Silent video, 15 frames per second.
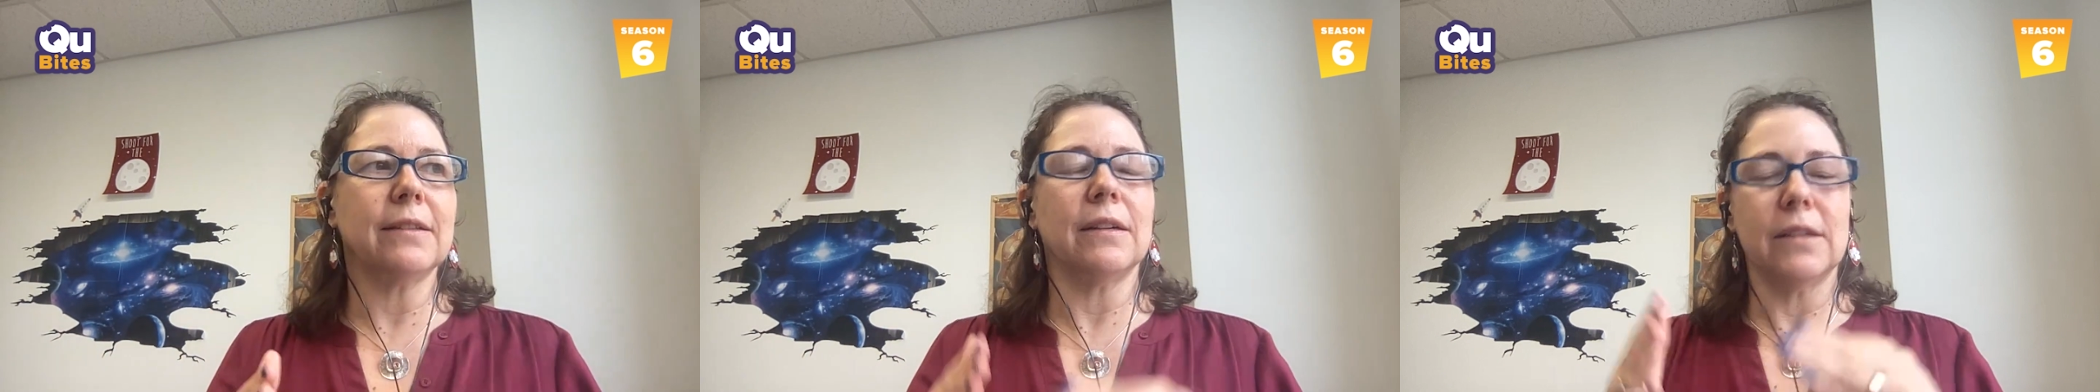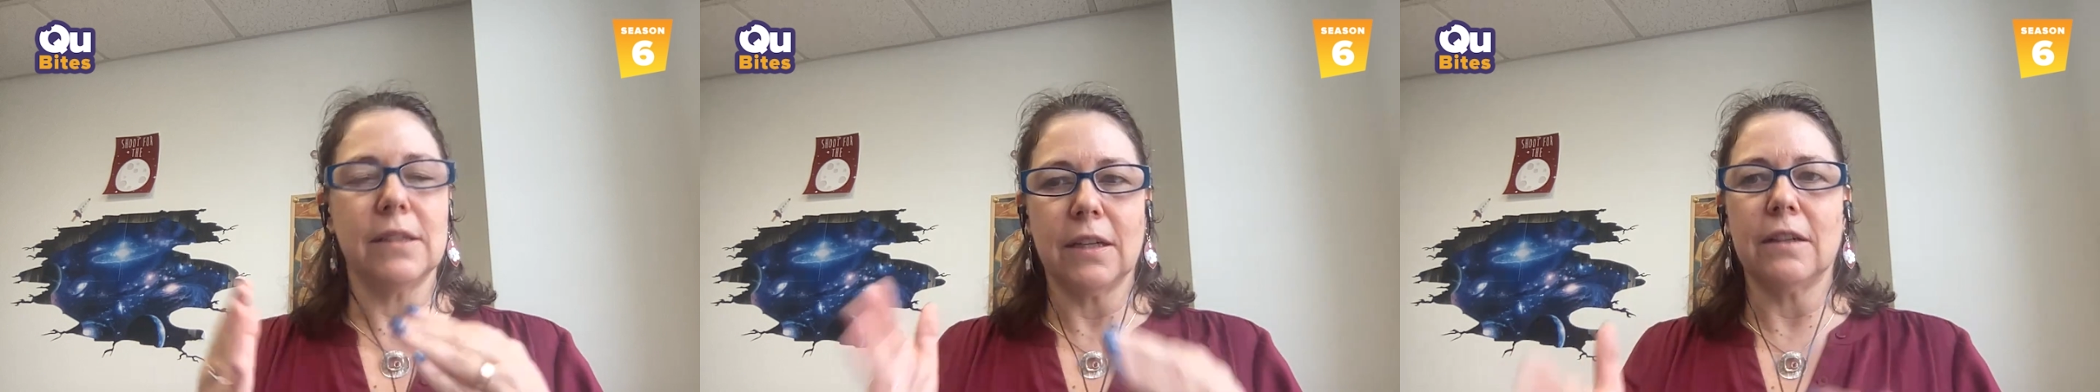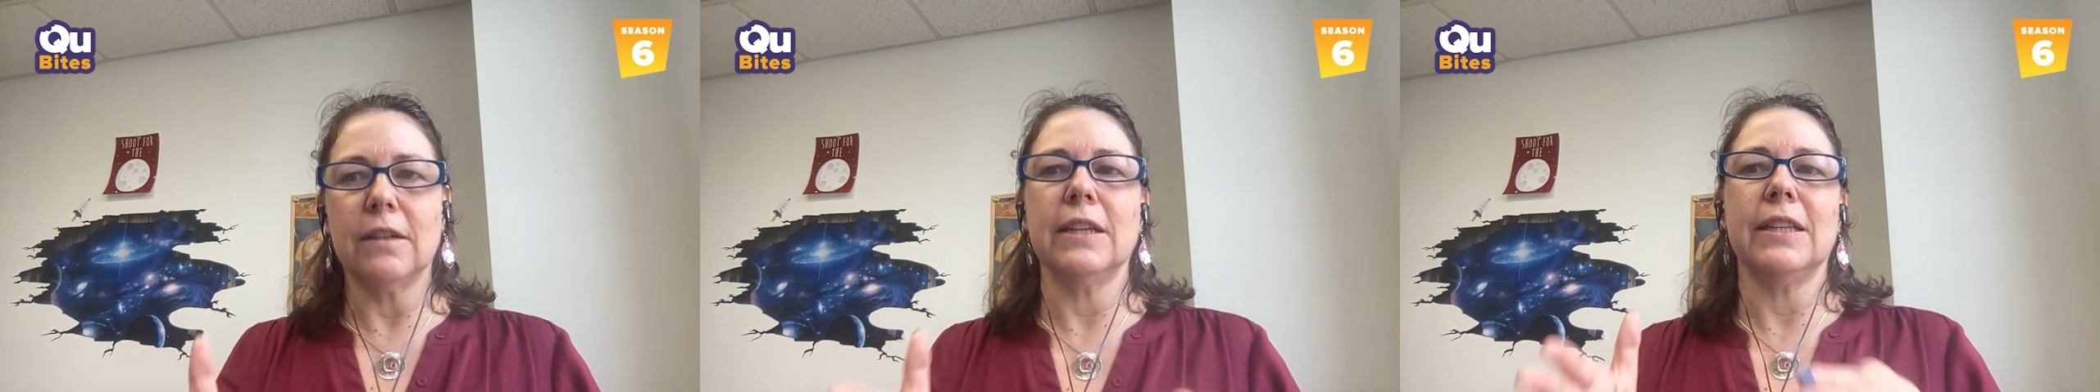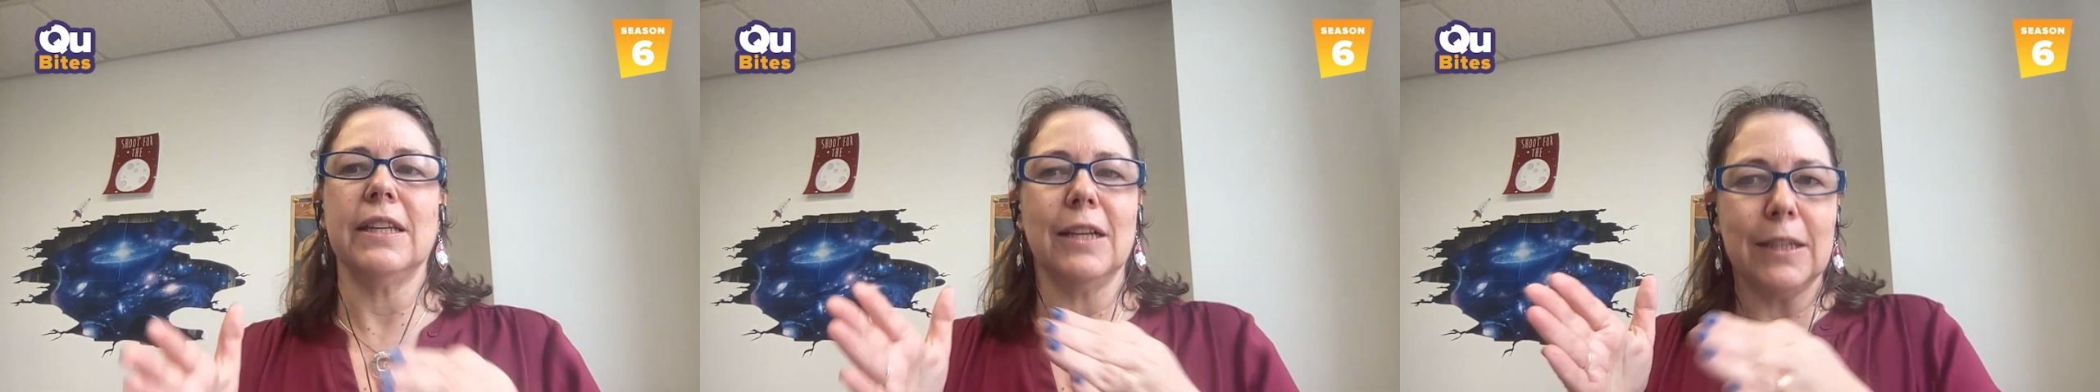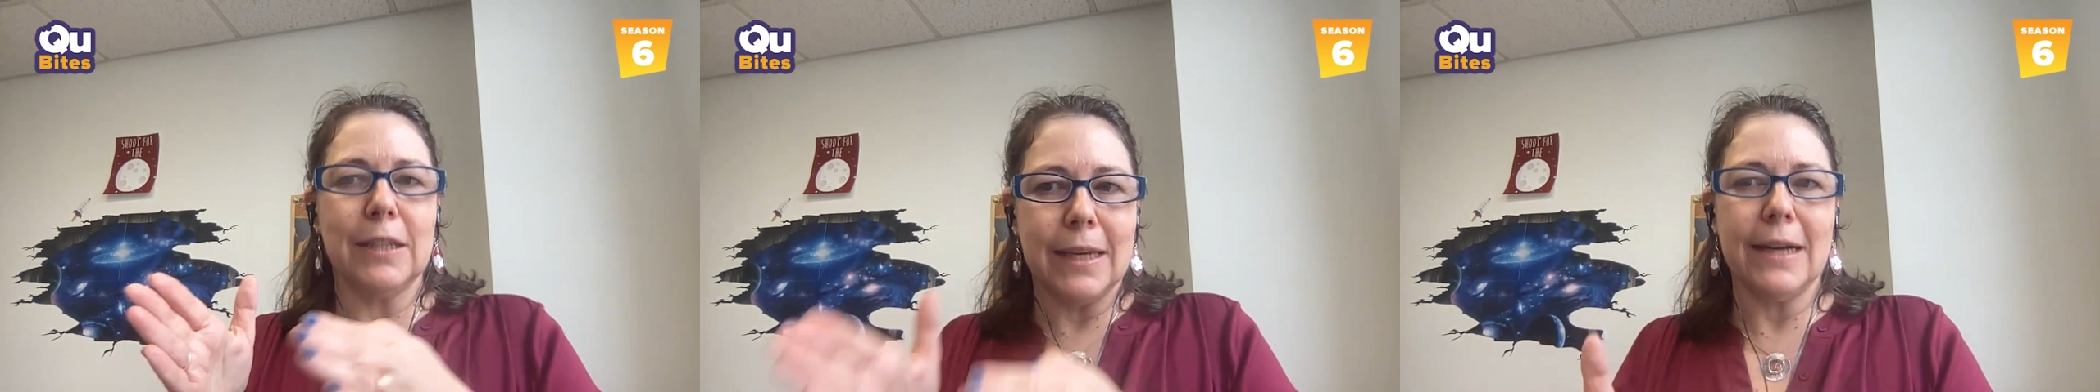are
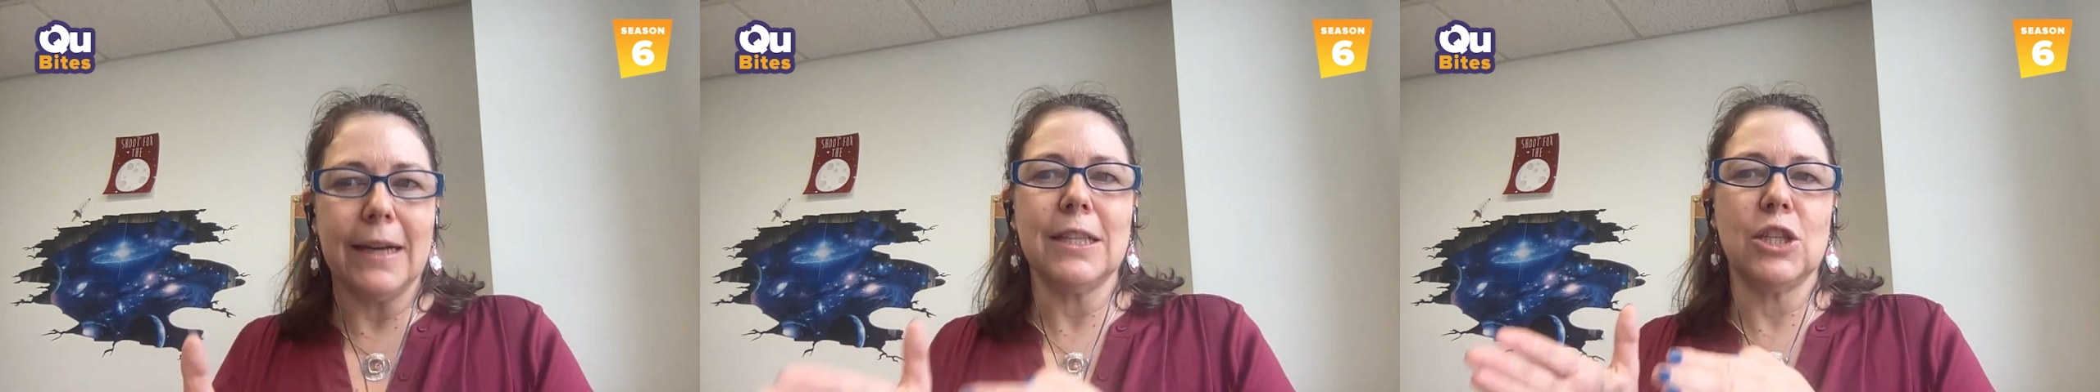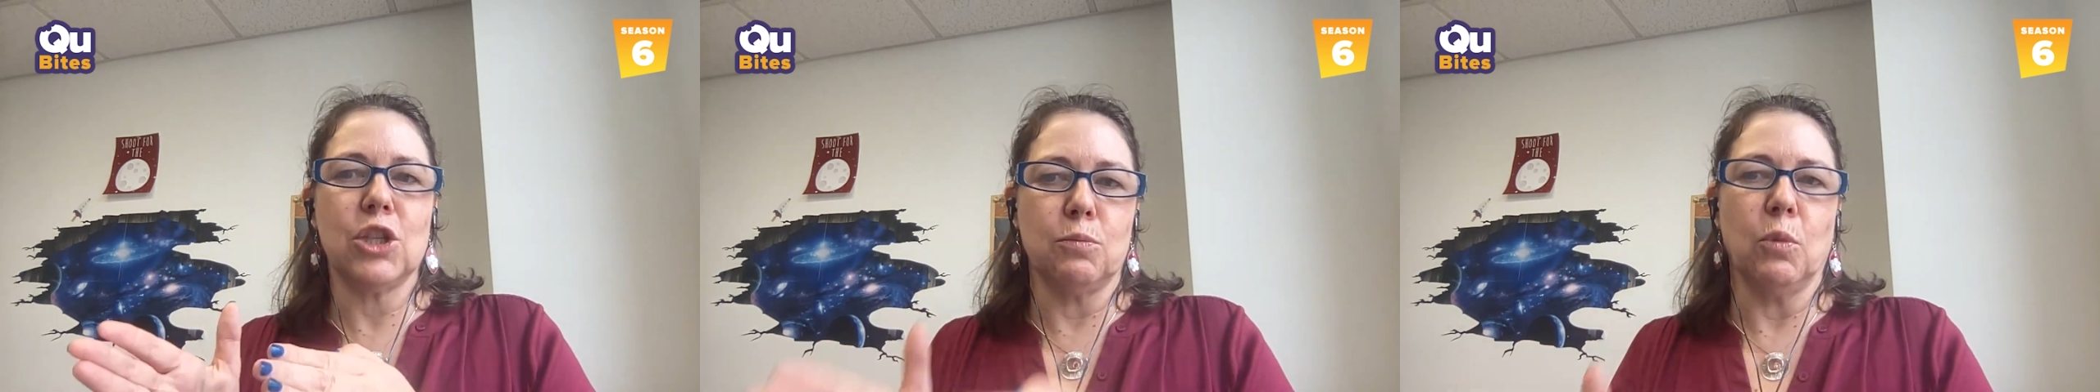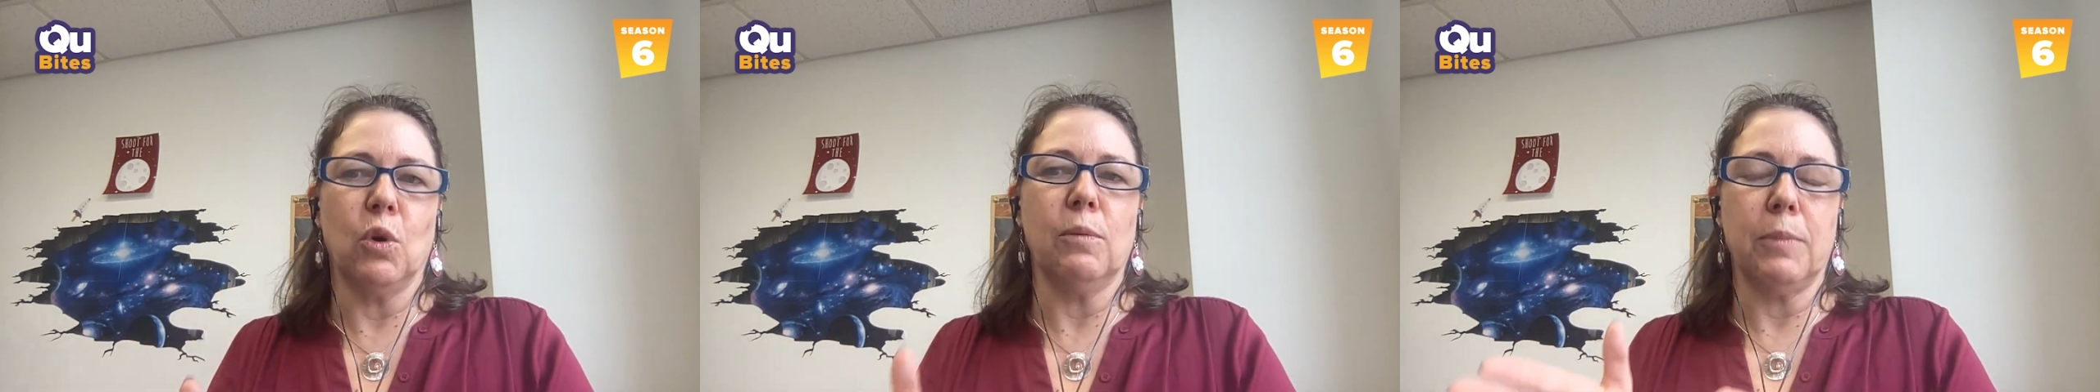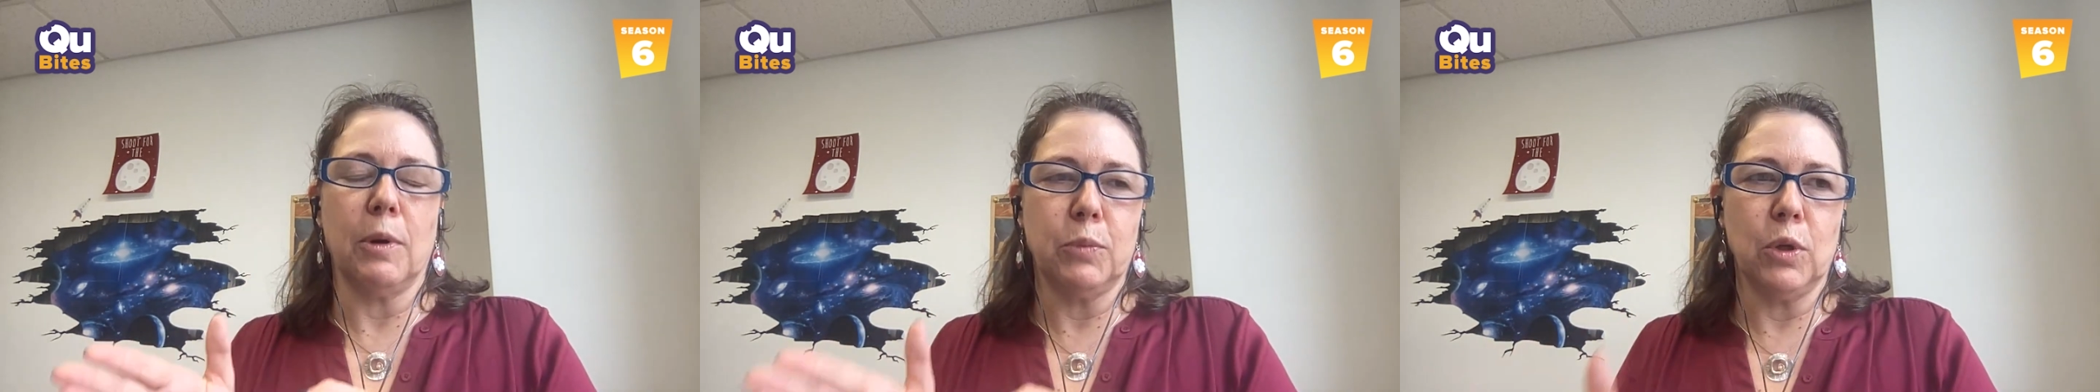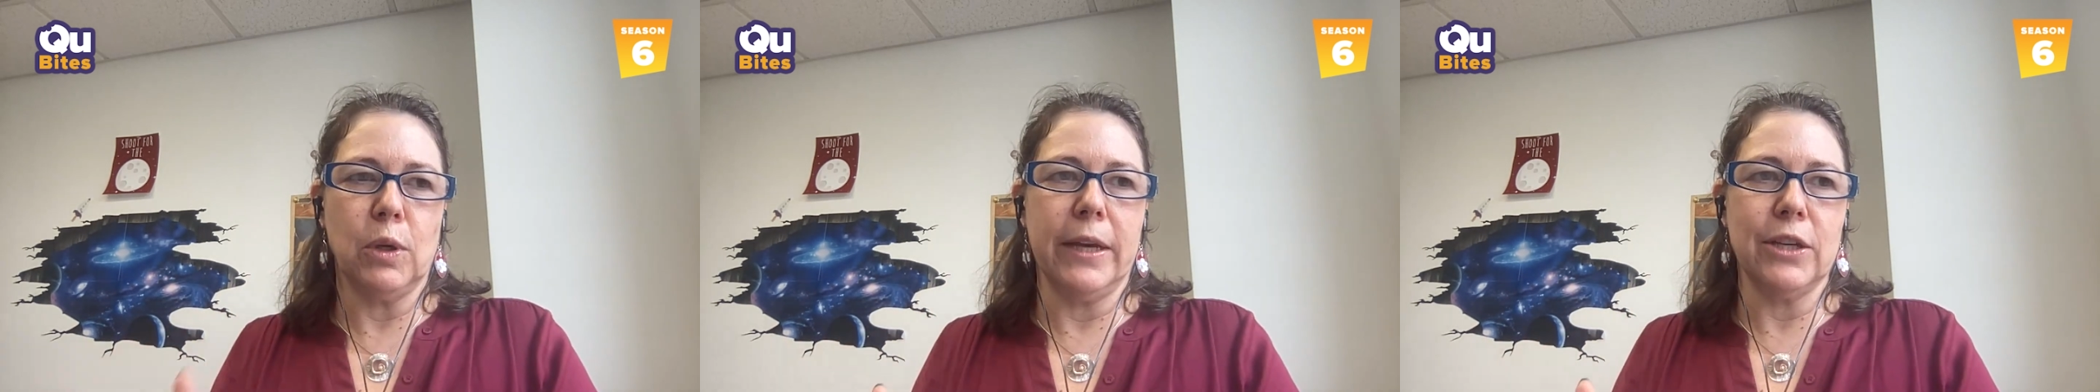targeting that small
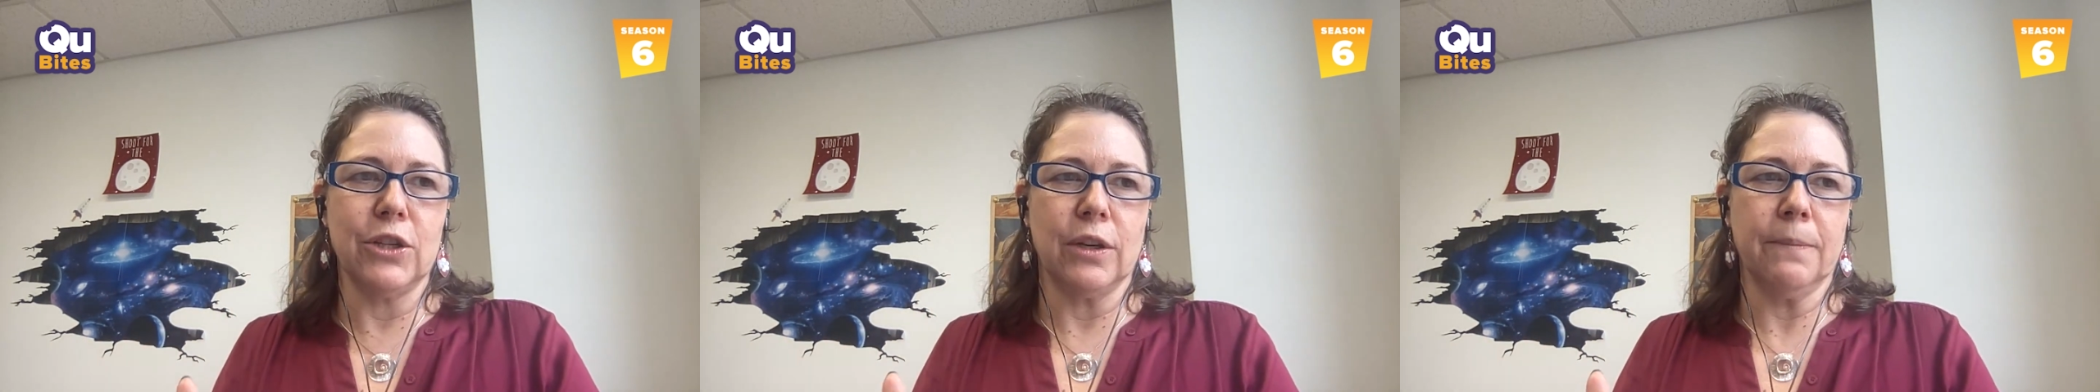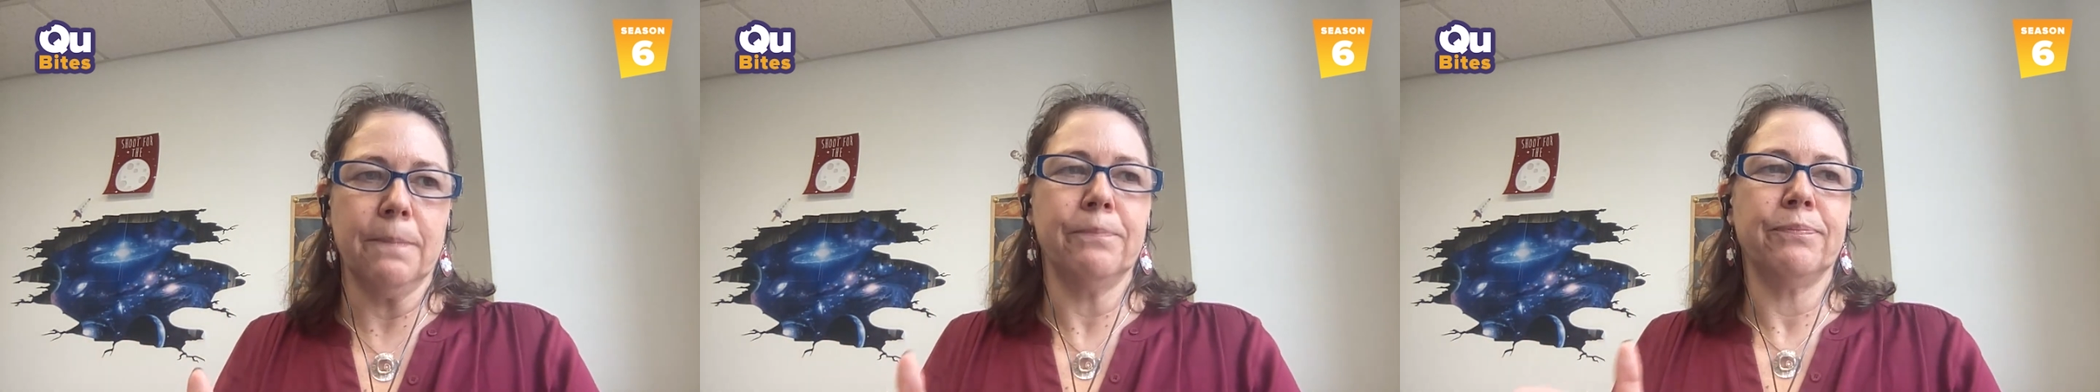population.